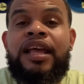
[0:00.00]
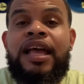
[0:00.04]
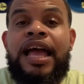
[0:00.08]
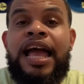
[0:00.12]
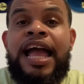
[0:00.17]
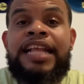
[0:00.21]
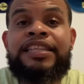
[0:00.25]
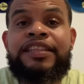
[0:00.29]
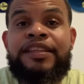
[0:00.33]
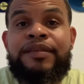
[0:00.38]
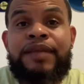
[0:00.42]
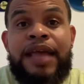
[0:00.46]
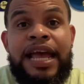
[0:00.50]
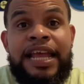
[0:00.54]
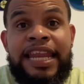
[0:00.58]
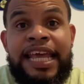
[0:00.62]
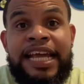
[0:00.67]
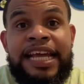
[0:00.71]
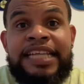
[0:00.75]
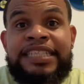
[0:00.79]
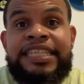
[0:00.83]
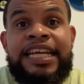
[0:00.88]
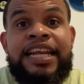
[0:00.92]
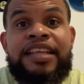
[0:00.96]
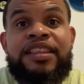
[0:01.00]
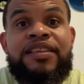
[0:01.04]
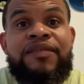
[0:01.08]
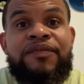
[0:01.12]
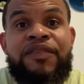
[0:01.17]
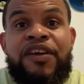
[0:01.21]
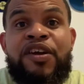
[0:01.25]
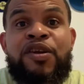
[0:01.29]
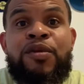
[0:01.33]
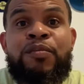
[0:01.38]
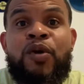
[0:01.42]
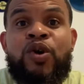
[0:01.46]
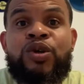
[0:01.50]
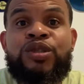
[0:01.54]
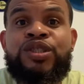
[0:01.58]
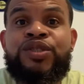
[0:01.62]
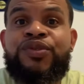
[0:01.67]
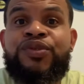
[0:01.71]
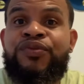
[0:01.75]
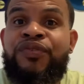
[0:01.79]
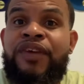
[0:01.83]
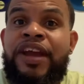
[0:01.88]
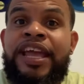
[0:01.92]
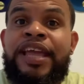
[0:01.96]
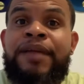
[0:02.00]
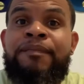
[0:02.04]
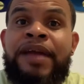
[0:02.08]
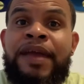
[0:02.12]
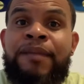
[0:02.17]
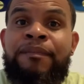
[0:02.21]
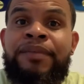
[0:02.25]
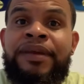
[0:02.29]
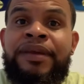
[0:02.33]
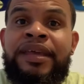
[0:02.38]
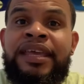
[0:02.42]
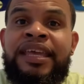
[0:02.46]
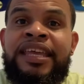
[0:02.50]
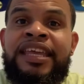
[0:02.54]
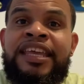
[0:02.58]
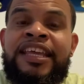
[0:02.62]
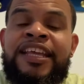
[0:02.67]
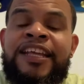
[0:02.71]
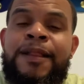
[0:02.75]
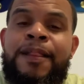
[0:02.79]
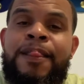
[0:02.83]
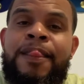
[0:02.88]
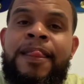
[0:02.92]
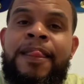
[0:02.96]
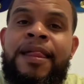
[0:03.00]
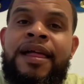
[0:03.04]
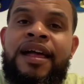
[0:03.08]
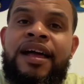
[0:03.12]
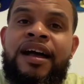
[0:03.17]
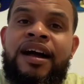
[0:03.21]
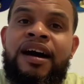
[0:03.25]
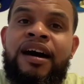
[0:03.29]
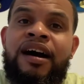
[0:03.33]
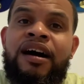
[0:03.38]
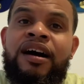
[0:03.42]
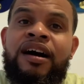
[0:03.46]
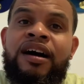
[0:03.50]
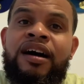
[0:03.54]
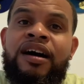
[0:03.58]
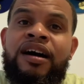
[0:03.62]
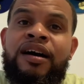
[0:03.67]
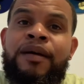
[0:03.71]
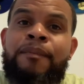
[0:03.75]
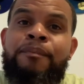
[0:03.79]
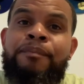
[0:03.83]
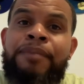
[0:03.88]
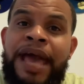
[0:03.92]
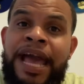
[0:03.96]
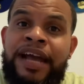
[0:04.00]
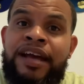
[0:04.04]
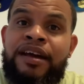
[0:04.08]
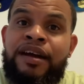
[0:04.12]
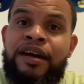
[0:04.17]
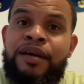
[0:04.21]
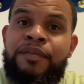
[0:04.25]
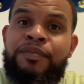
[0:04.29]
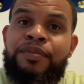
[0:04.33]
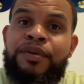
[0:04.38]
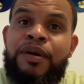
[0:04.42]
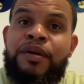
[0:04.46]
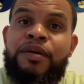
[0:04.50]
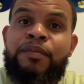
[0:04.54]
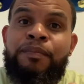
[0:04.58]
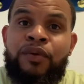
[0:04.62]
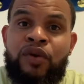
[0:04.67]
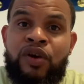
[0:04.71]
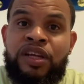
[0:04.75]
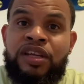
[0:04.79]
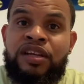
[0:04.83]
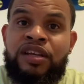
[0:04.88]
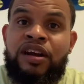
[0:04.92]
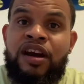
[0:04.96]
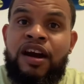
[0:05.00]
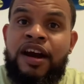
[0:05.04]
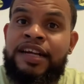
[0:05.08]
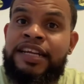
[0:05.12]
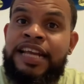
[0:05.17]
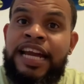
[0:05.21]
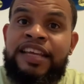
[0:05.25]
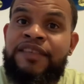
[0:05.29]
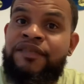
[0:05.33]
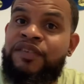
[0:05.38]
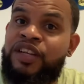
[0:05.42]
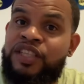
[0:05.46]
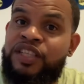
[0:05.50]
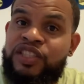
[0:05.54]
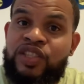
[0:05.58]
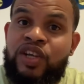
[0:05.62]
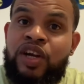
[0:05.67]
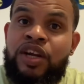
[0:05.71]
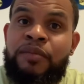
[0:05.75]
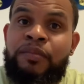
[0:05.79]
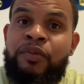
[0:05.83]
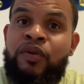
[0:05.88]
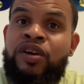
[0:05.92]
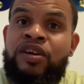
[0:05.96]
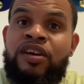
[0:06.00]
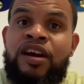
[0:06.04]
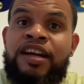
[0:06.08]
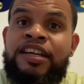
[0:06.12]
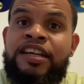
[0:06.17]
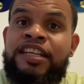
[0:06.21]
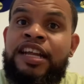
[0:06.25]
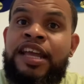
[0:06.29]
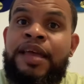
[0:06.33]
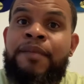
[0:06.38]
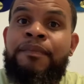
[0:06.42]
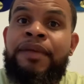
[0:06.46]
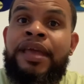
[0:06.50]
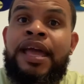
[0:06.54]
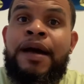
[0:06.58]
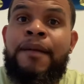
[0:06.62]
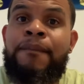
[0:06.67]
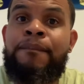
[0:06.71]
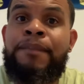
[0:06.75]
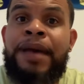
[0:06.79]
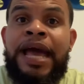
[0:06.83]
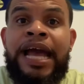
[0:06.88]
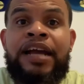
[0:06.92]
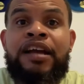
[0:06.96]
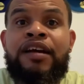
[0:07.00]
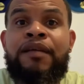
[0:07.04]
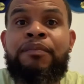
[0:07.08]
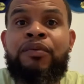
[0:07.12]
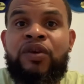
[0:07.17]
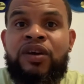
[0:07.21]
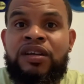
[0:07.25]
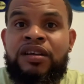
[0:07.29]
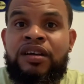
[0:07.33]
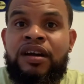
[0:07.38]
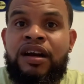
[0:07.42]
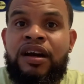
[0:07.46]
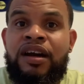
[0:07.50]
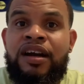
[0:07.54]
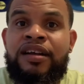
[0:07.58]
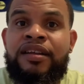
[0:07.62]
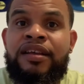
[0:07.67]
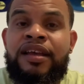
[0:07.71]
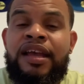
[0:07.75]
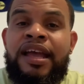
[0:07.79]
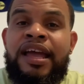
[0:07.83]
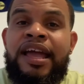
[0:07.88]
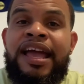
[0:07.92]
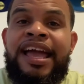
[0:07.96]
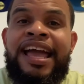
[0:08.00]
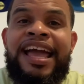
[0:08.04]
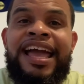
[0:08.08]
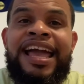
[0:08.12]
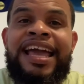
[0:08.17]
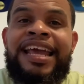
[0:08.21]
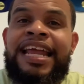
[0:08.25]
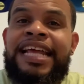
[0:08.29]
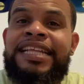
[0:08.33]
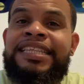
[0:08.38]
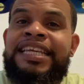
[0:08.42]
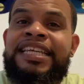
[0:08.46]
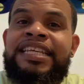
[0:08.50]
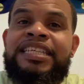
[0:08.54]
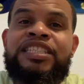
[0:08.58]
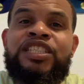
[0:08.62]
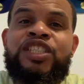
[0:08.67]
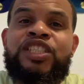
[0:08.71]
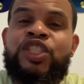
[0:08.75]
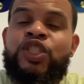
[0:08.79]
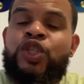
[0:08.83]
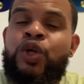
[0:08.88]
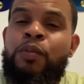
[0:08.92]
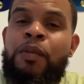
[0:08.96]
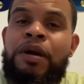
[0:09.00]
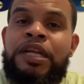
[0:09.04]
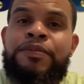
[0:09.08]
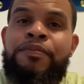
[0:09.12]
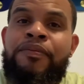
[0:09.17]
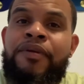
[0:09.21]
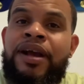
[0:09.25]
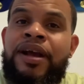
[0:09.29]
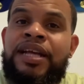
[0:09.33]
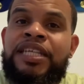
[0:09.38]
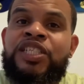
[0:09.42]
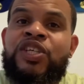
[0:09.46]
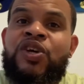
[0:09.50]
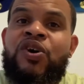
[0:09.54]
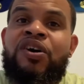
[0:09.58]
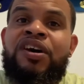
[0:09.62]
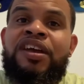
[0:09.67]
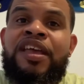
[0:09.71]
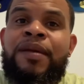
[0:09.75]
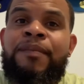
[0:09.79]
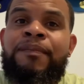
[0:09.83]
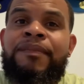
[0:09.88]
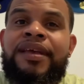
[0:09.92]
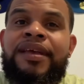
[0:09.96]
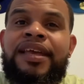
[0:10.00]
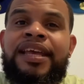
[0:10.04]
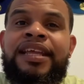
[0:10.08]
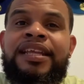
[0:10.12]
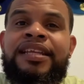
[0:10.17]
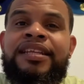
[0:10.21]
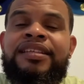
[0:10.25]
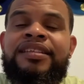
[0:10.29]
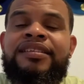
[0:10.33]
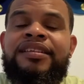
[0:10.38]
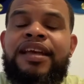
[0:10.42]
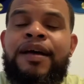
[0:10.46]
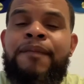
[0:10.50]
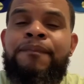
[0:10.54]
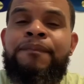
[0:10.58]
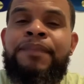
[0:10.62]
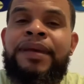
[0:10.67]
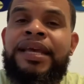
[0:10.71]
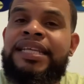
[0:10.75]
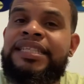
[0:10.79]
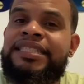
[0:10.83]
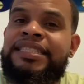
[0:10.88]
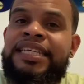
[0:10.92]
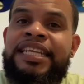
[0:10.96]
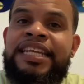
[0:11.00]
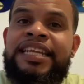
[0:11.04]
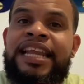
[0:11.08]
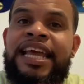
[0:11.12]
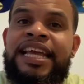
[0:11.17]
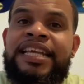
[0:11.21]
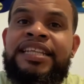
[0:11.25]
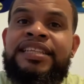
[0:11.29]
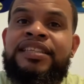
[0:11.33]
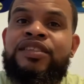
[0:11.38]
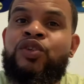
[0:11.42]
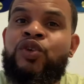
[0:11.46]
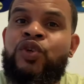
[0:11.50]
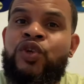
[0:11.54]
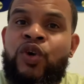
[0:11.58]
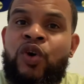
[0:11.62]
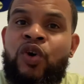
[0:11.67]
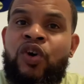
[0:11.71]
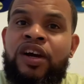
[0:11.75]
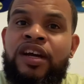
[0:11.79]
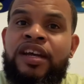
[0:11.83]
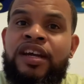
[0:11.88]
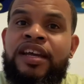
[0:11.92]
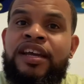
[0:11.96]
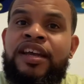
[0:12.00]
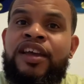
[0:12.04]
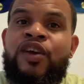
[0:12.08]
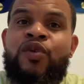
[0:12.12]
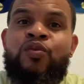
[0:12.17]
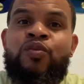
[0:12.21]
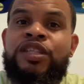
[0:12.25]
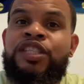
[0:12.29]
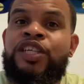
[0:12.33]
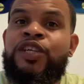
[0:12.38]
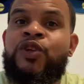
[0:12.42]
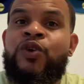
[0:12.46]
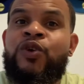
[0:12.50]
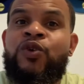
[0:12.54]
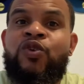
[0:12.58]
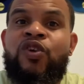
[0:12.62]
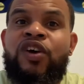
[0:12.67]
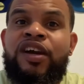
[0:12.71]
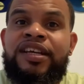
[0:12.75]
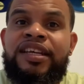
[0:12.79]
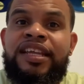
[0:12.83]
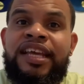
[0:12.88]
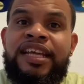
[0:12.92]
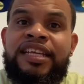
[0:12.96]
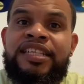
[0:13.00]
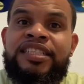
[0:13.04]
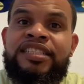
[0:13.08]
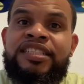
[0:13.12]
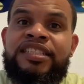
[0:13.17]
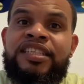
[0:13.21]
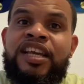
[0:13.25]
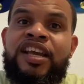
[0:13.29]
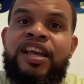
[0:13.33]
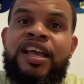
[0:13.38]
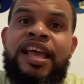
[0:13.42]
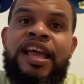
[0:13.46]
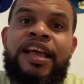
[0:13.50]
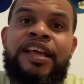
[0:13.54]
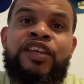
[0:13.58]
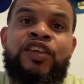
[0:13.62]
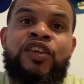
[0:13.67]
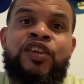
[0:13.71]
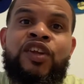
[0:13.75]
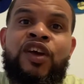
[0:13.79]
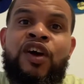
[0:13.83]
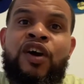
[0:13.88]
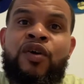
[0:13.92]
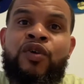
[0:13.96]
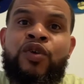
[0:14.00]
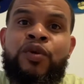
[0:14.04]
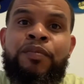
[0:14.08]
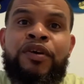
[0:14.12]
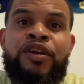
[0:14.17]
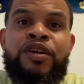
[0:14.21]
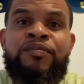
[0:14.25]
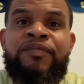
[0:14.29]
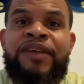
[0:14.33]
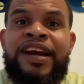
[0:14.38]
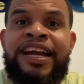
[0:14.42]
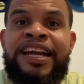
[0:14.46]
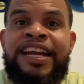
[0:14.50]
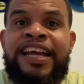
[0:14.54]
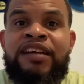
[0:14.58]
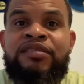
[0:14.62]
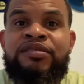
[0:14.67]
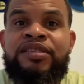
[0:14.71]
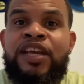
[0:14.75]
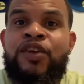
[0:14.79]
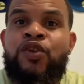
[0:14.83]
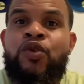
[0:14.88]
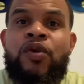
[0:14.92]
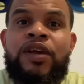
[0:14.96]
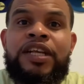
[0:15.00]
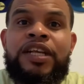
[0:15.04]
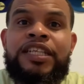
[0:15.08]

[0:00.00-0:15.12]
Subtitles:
like I said, at the very most, Frank may be a backup point guard, not even a starting point guard in the NBA, a backup point guard. And I think it's too much pressure on him in a big city like New York with the New York Knicks. You know, you put him right out there,